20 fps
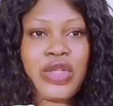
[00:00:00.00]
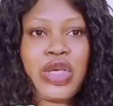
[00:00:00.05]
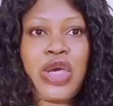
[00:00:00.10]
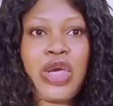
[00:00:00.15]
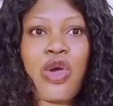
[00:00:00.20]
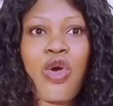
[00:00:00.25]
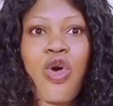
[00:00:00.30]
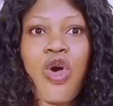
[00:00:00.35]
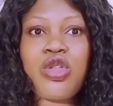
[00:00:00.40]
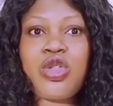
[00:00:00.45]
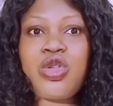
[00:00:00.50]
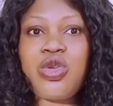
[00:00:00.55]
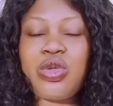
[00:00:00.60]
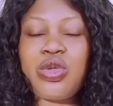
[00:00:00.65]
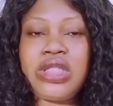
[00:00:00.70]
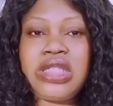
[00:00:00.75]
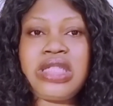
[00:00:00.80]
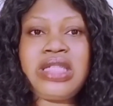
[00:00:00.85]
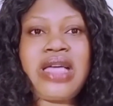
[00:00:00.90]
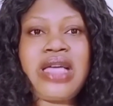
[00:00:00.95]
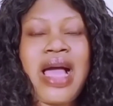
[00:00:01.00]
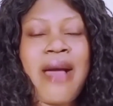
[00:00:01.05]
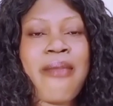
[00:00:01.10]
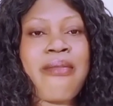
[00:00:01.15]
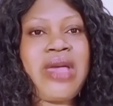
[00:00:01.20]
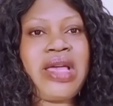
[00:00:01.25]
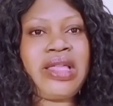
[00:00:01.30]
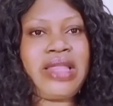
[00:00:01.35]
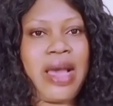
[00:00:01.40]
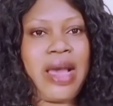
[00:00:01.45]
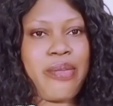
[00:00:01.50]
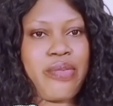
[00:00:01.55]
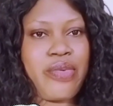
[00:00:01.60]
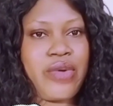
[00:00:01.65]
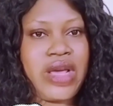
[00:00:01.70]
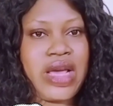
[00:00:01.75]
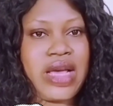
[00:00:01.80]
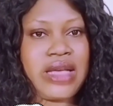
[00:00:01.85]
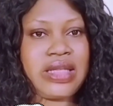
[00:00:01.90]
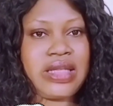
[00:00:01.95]
Go to D and make that
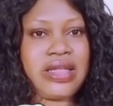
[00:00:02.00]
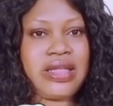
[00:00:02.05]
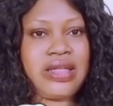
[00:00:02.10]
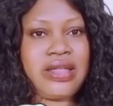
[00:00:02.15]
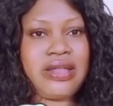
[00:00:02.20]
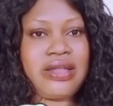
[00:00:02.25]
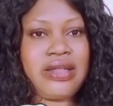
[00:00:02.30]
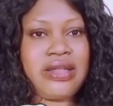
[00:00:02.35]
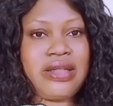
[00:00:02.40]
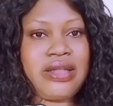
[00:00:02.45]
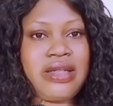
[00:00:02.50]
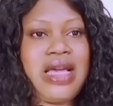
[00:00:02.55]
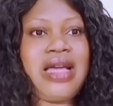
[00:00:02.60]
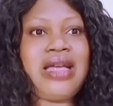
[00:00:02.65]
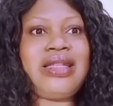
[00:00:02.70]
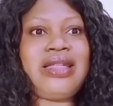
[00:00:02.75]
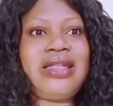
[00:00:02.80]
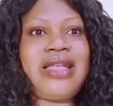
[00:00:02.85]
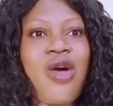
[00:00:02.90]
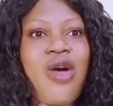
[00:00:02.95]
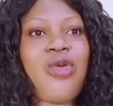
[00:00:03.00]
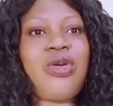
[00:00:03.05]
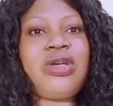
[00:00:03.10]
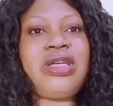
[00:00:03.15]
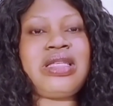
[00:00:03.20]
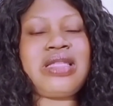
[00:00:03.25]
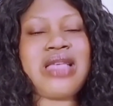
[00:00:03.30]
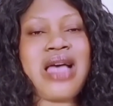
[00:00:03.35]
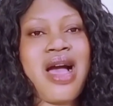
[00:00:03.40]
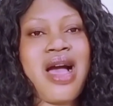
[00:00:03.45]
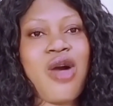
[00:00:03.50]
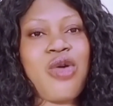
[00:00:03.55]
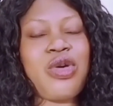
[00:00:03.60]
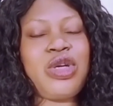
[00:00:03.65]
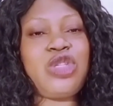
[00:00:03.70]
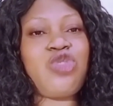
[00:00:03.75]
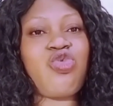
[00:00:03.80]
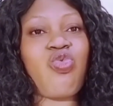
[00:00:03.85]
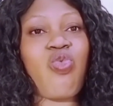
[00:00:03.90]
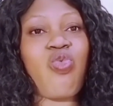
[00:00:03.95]
prayers. That is how
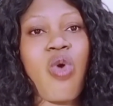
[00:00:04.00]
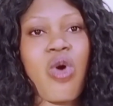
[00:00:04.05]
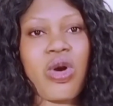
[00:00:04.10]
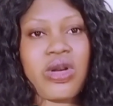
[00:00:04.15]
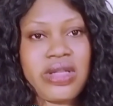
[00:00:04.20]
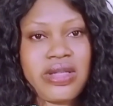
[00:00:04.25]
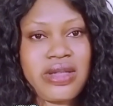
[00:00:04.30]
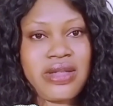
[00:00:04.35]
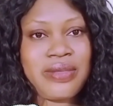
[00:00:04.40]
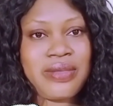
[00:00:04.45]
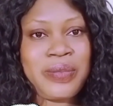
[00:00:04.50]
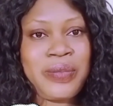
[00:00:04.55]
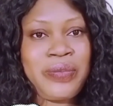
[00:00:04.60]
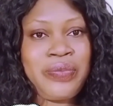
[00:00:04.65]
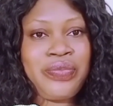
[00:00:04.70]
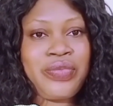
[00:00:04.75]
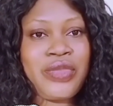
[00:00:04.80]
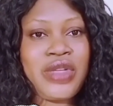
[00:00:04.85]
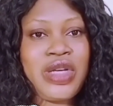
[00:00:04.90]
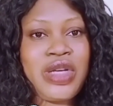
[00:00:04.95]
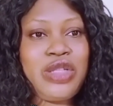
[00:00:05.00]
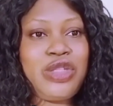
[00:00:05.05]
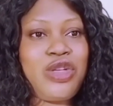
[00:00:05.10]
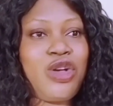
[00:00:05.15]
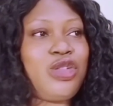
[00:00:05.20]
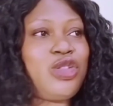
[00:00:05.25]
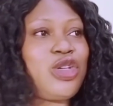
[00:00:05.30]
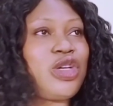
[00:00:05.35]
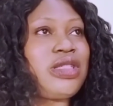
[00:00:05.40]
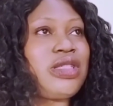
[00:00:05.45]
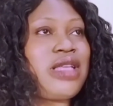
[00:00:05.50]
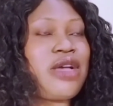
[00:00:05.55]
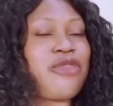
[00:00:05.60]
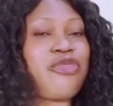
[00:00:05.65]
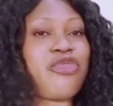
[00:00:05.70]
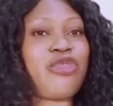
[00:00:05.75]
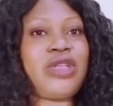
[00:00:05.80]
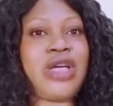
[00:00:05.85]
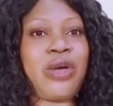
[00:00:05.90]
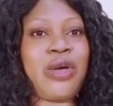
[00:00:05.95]
it works. Don't just take
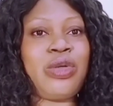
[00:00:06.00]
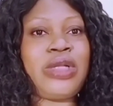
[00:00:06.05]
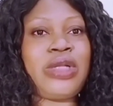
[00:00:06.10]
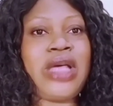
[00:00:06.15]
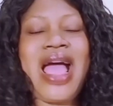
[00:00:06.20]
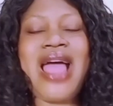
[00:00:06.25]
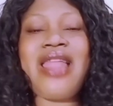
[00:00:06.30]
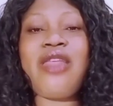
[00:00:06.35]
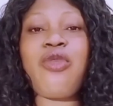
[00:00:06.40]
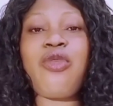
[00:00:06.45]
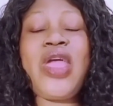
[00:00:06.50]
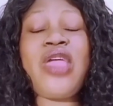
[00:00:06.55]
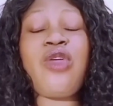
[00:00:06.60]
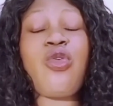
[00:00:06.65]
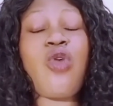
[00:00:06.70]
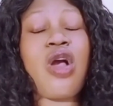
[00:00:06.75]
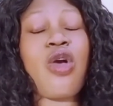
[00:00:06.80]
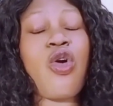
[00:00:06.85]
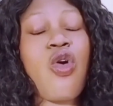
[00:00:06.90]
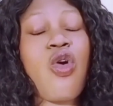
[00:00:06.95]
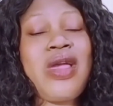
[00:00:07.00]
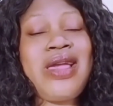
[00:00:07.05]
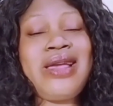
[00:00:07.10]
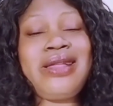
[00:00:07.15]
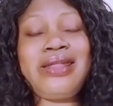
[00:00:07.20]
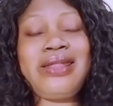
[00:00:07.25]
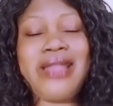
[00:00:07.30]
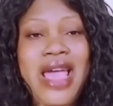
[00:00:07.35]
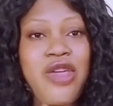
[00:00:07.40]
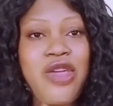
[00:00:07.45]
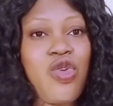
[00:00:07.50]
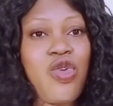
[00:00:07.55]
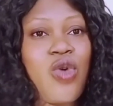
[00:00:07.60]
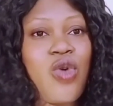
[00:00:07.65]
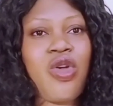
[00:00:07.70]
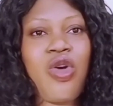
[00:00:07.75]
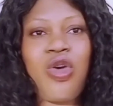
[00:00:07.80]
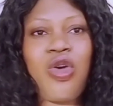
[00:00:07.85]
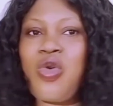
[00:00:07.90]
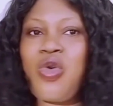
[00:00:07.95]
fruit and go there. And when you are going there, you are
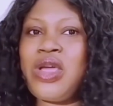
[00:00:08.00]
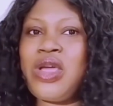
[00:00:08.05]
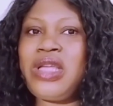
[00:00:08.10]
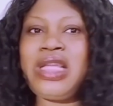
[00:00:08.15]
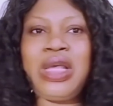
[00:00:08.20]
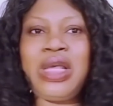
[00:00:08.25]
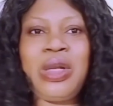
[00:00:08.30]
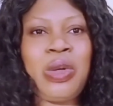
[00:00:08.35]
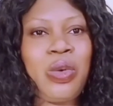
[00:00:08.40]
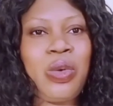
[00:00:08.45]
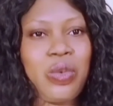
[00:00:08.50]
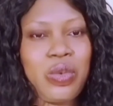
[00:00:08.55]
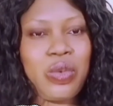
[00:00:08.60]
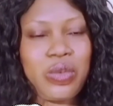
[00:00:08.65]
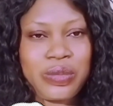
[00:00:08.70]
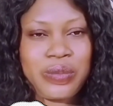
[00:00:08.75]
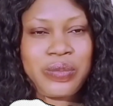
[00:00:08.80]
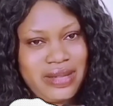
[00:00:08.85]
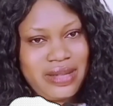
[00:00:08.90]
not going alone.